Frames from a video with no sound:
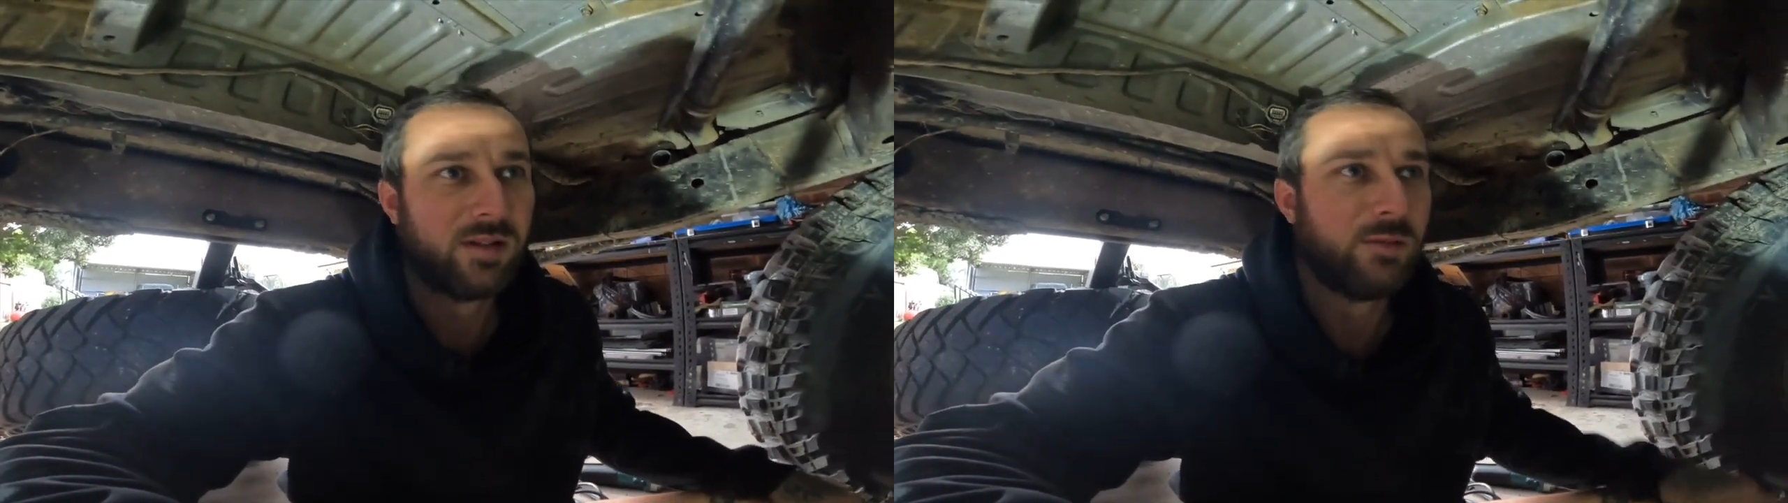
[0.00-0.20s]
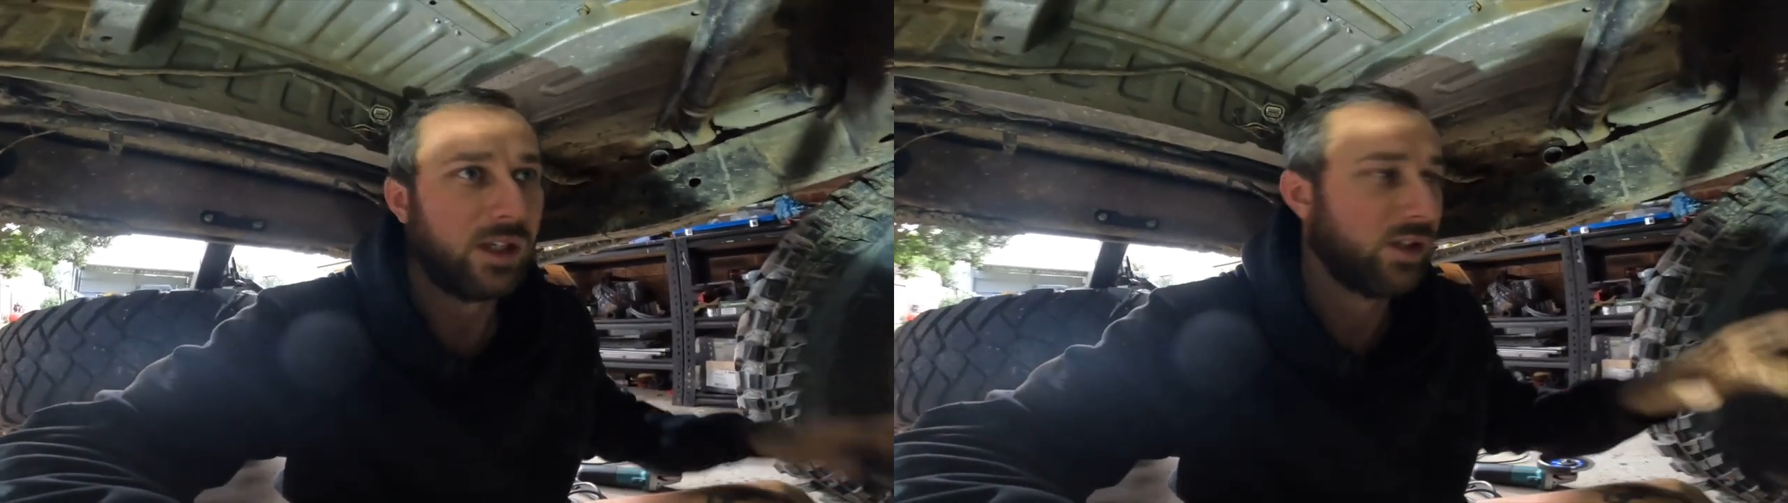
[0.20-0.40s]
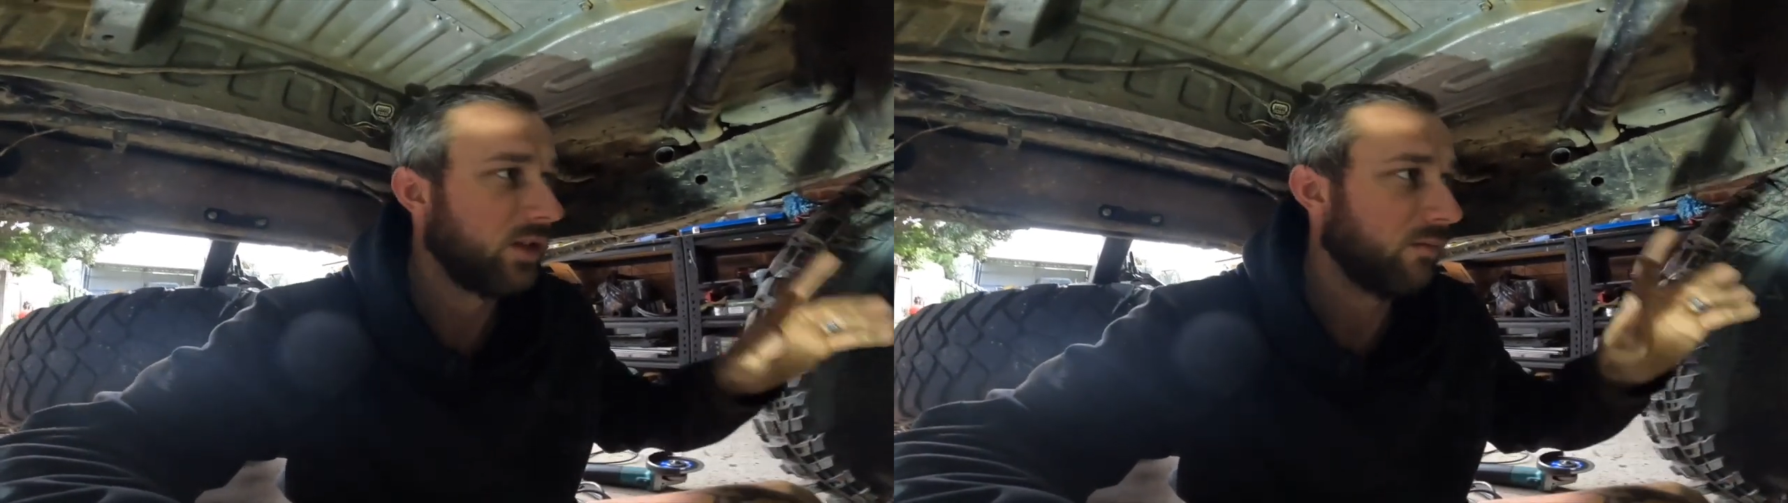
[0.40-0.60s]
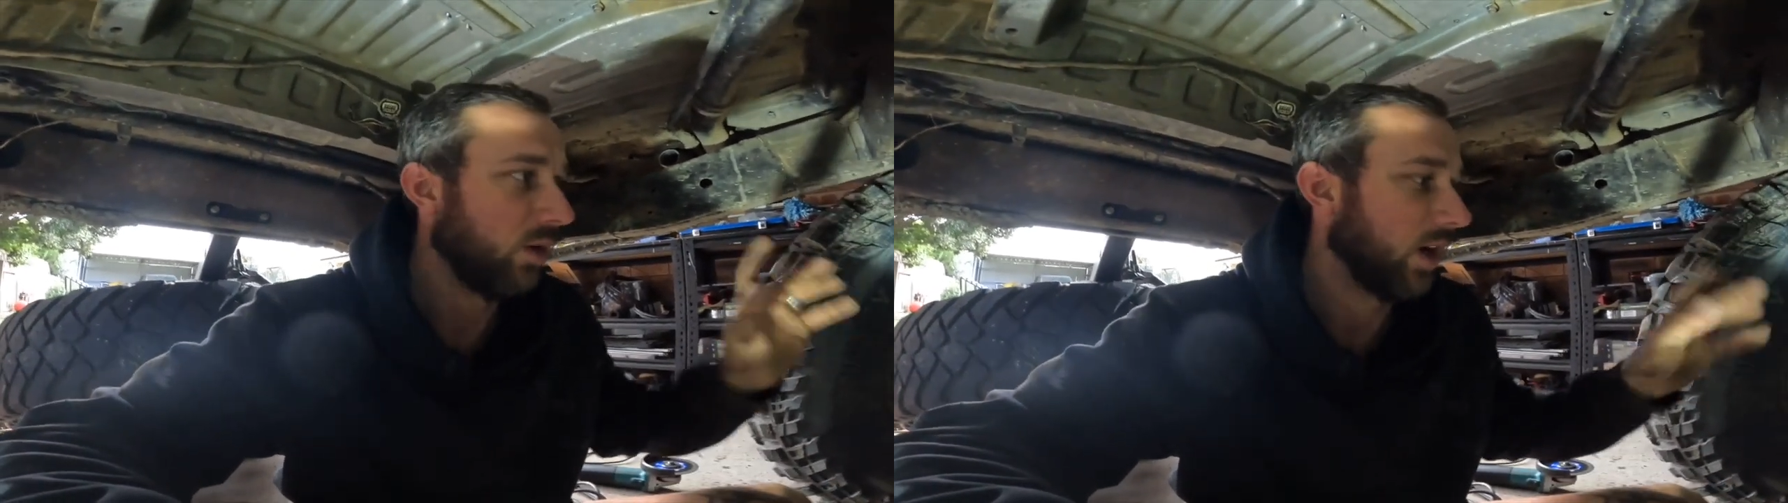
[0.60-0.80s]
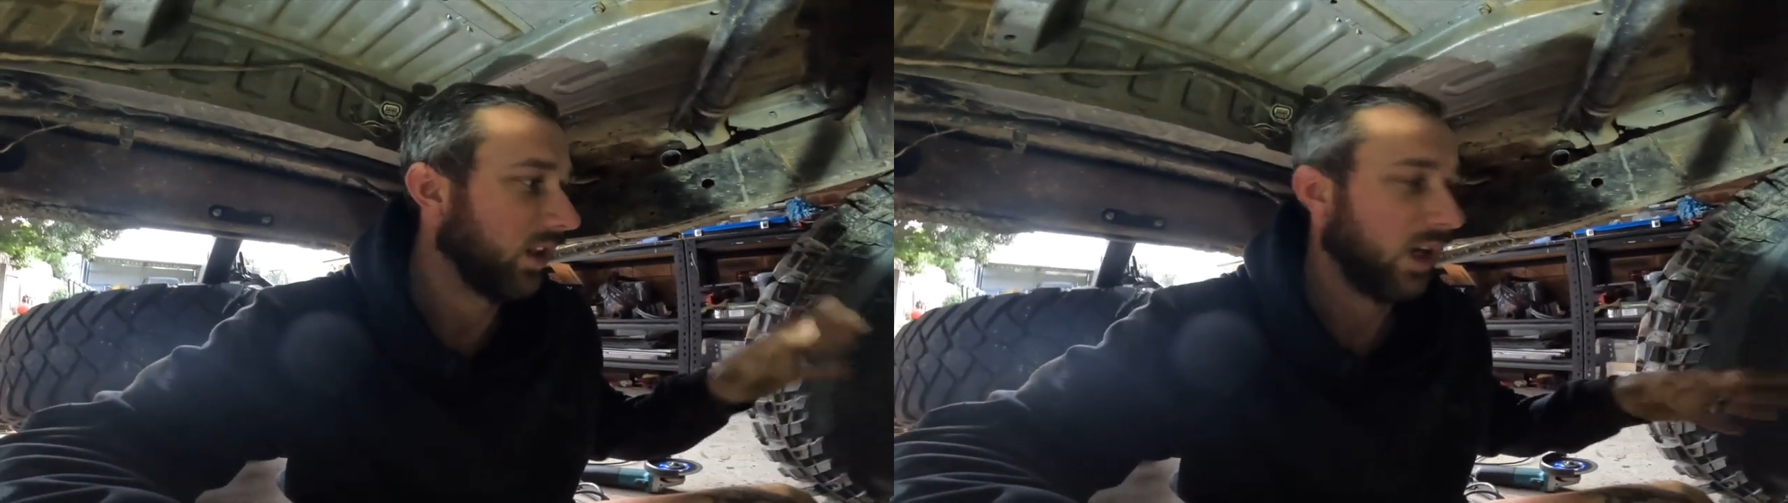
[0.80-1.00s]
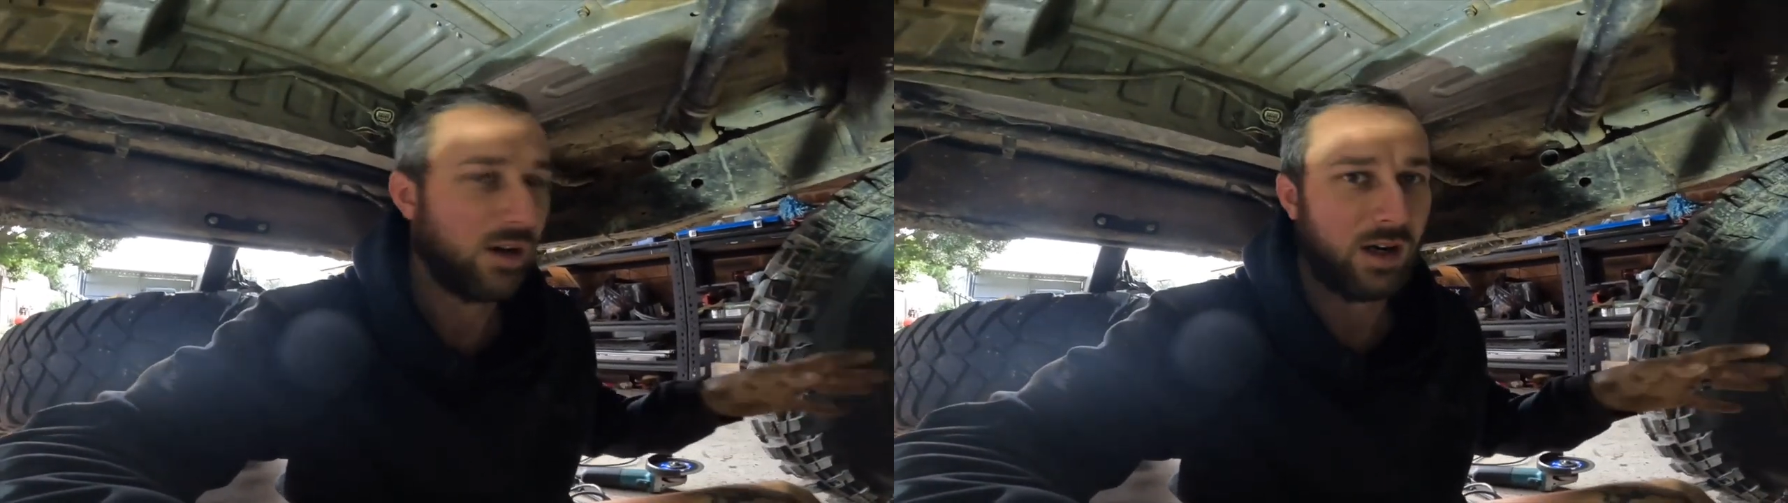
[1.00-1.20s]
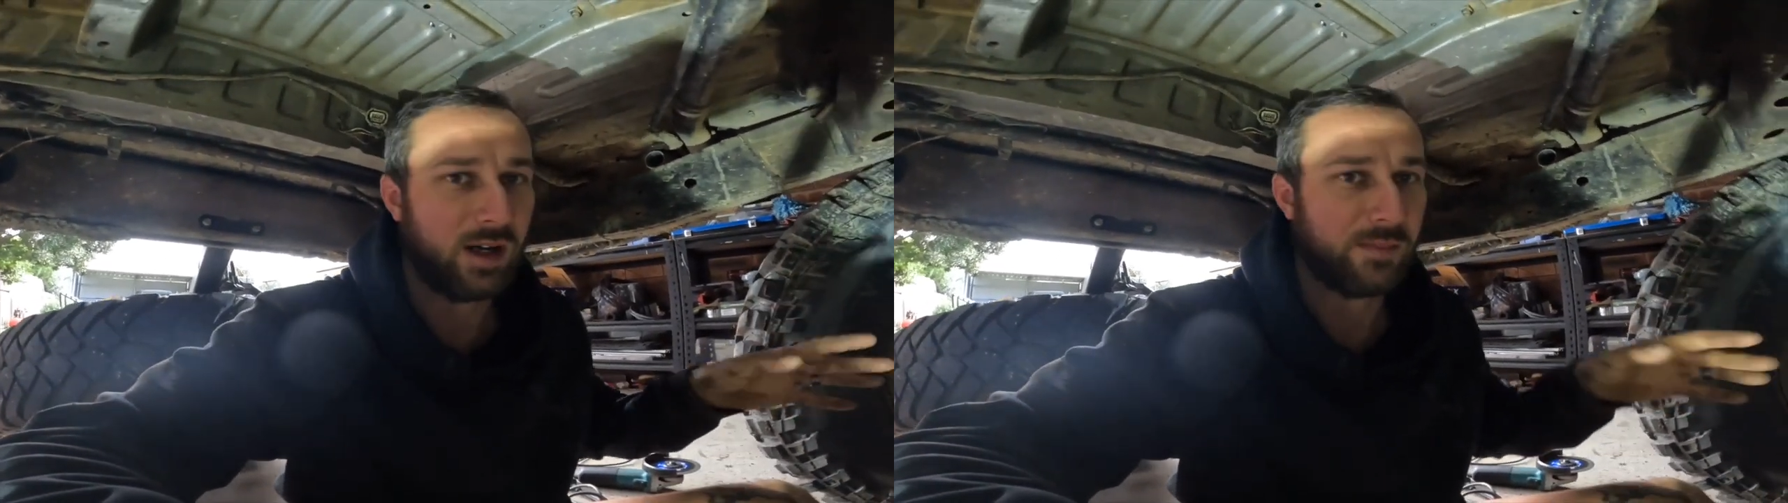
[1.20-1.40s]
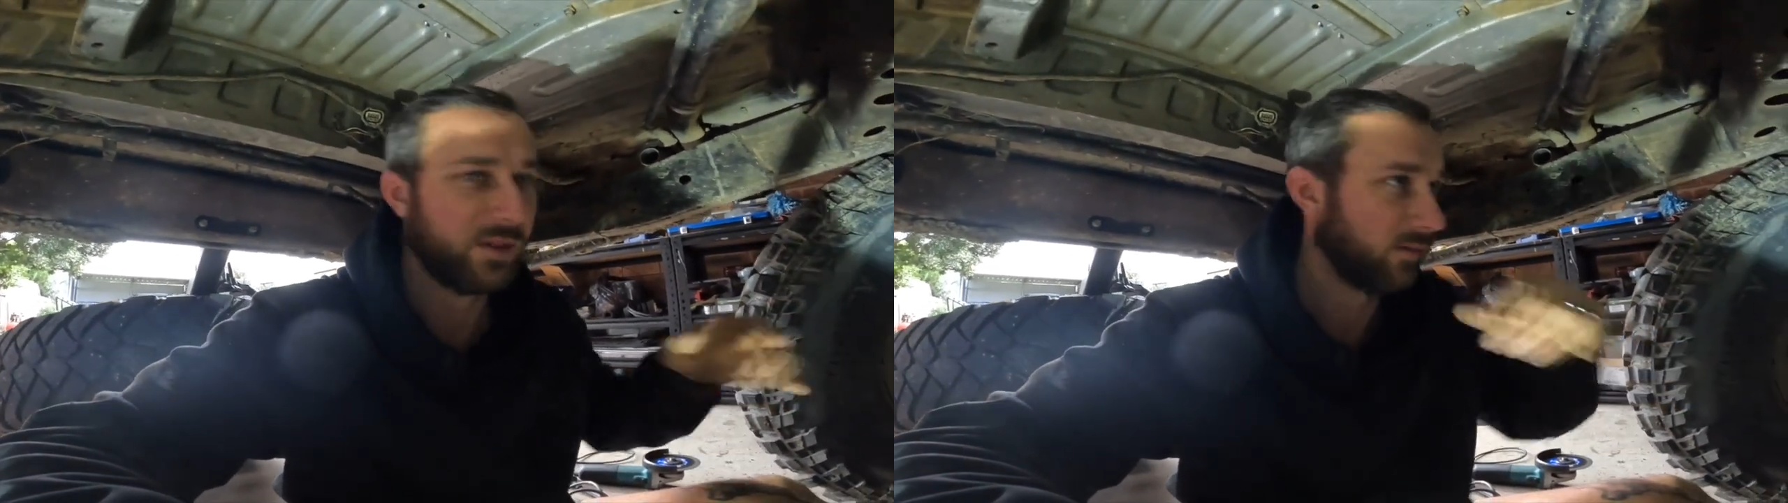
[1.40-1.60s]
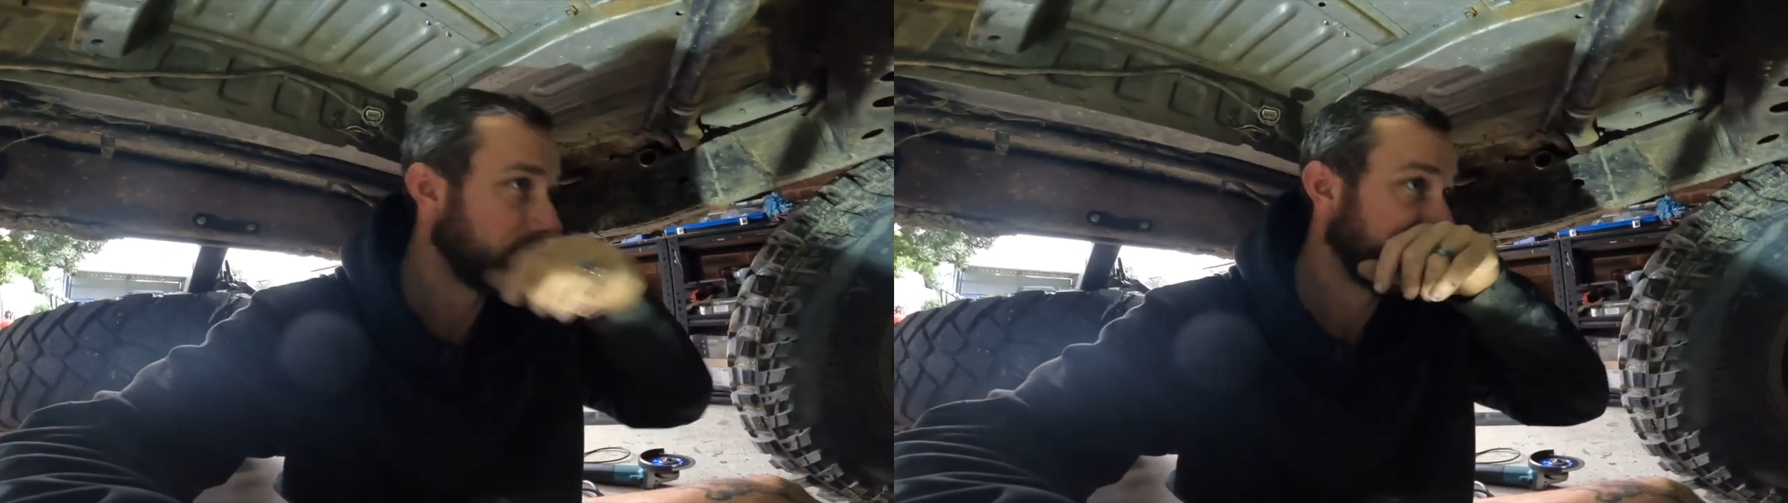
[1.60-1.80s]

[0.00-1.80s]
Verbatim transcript: which my lower arms,